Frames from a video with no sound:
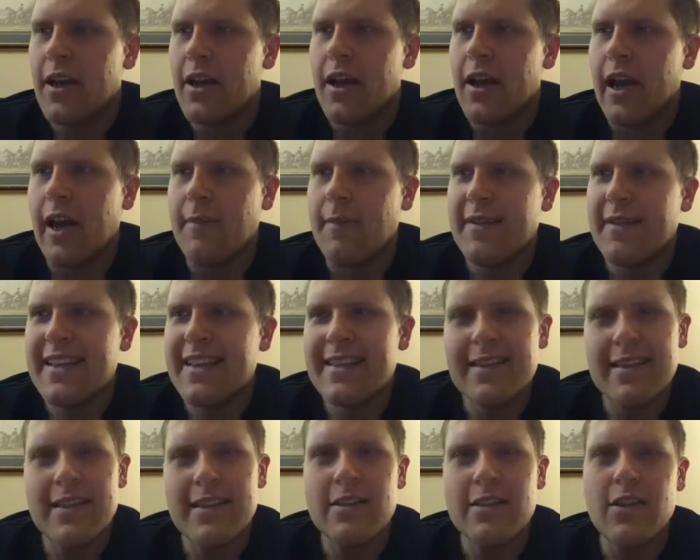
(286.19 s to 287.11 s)
But this
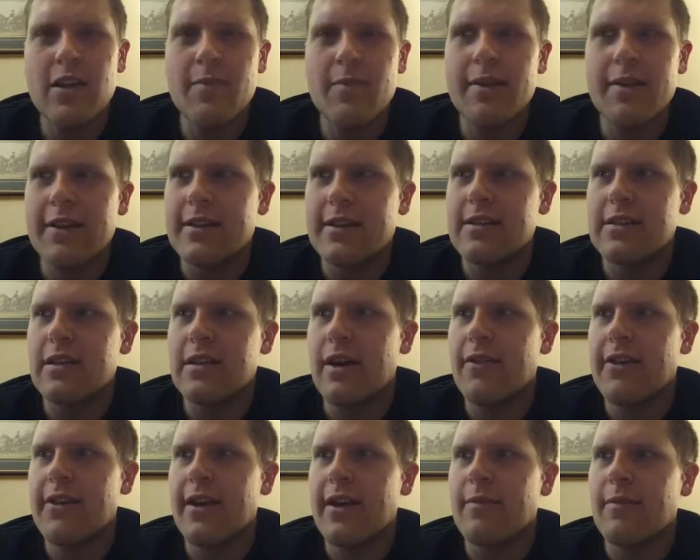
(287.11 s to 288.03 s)
is going to be the
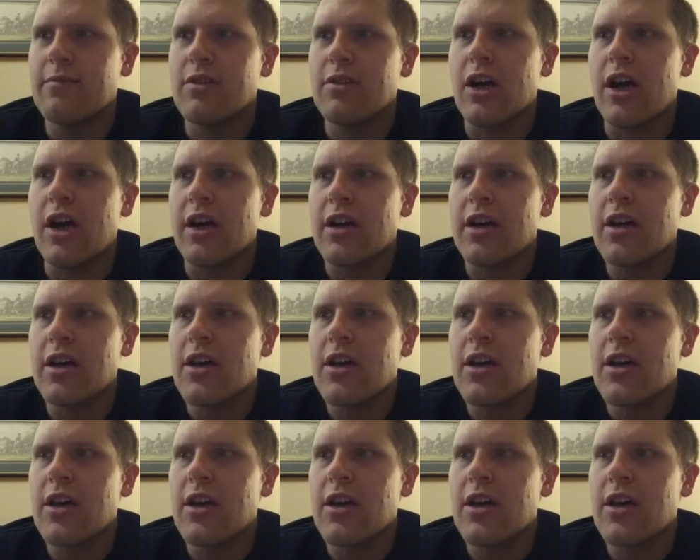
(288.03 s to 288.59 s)
Sauvignon Blanc